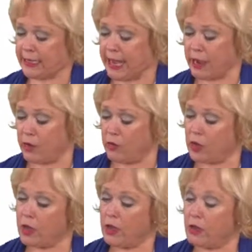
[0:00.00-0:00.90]
Now,
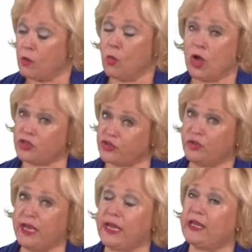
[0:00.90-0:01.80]
Wall
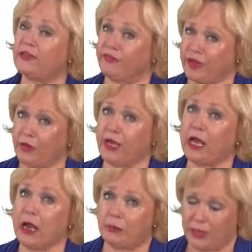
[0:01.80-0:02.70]
Street is very
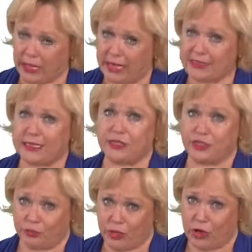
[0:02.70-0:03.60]
complex,
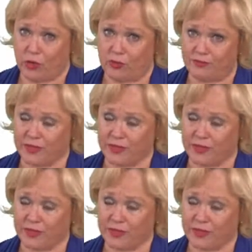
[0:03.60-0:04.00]
as you know.